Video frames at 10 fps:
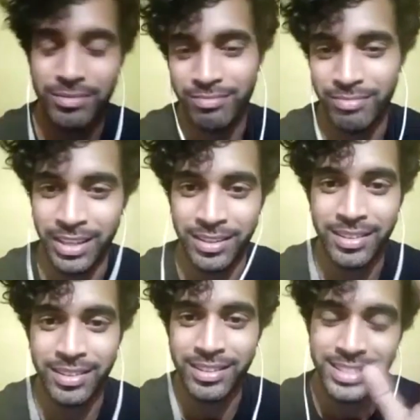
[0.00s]
things:
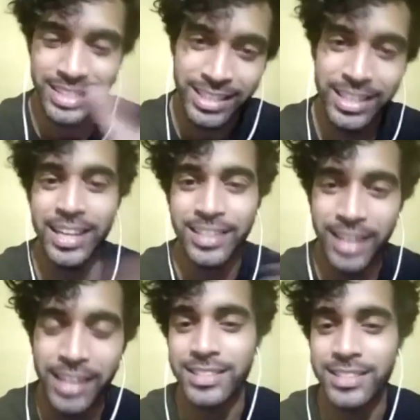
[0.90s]
singing,
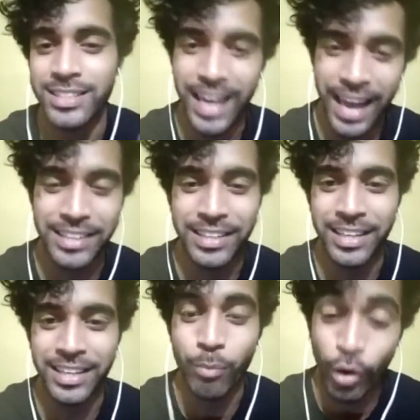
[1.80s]
dancing,
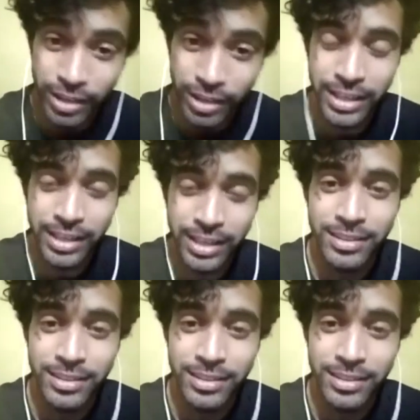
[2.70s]
acting, modeling.